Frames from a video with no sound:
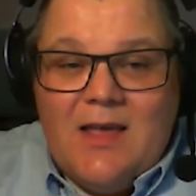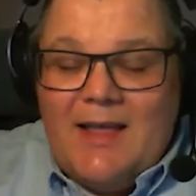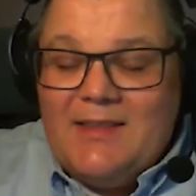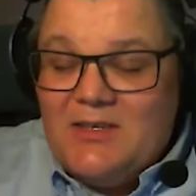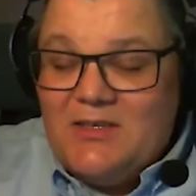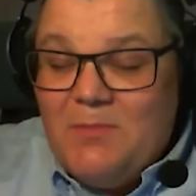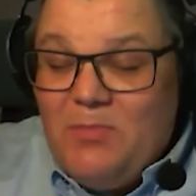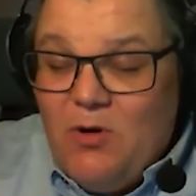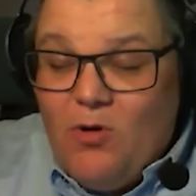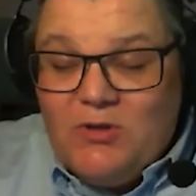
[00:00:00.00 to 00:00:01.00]
And there's
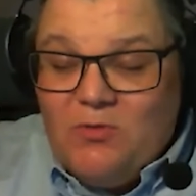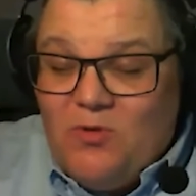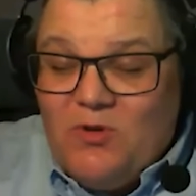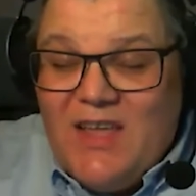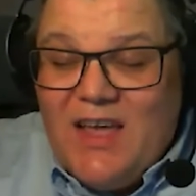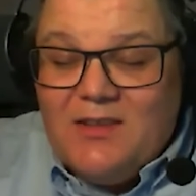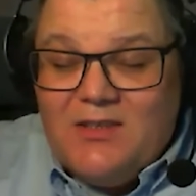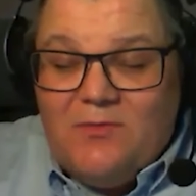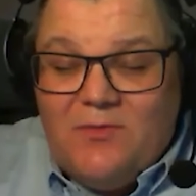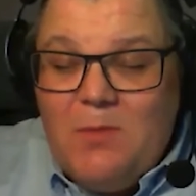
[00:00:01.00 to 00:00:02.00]
simply also no
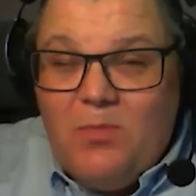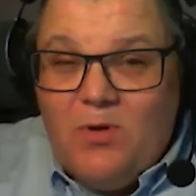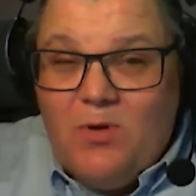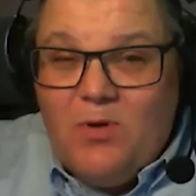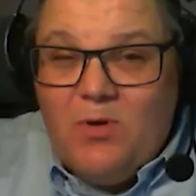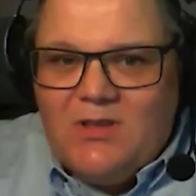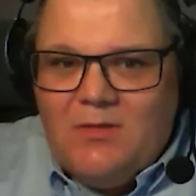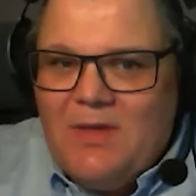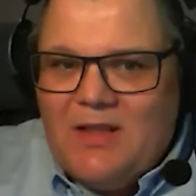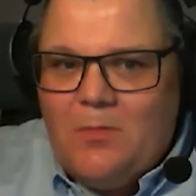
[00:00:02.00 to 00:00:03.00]
standards available for
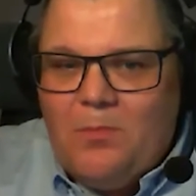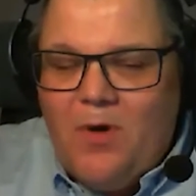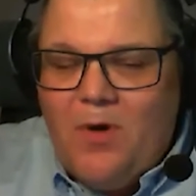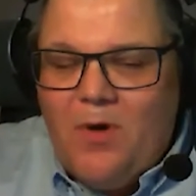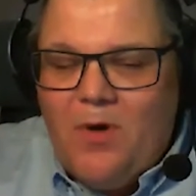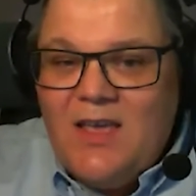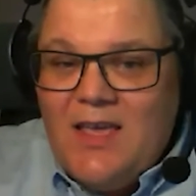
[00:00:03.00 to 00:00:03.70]
multi-metal parts.